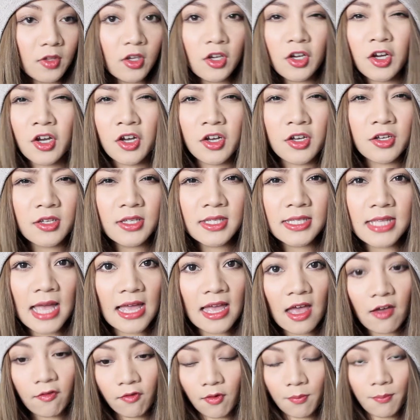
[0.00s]
cuts.
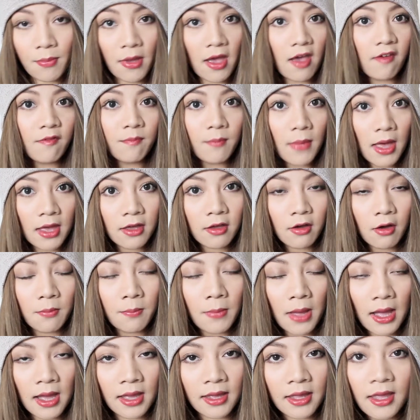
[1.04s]
I have a birthmark
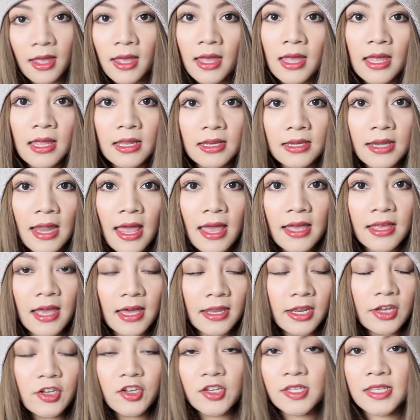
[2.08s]
on my leg
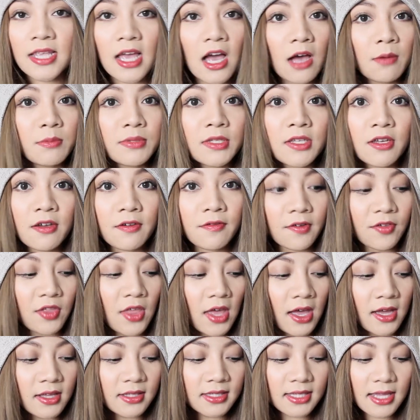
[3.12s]
and it just helps cover
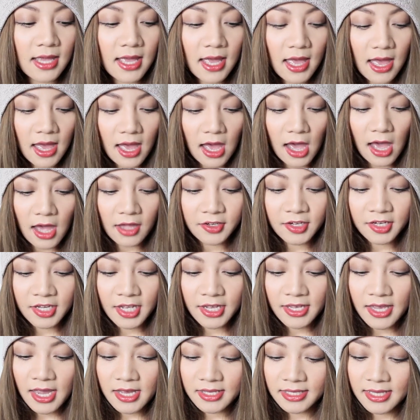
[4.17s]
that. And you
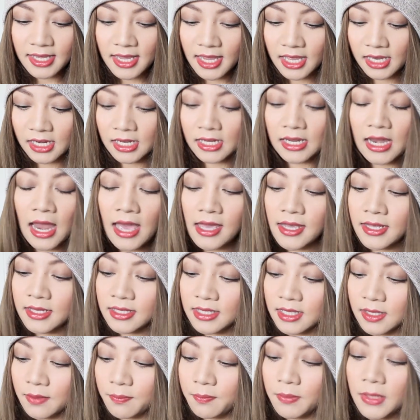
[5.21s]
can get it in
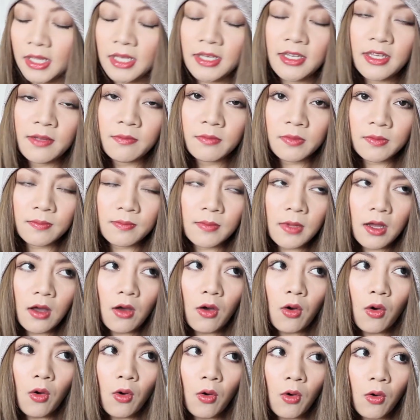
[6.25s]
light, medium
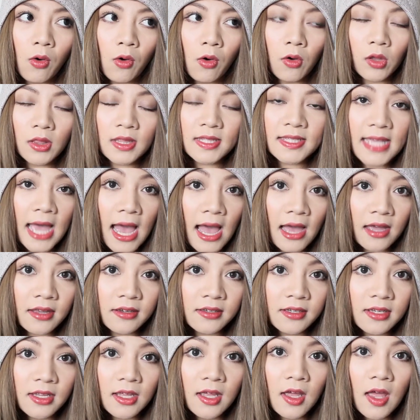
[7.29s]
or tan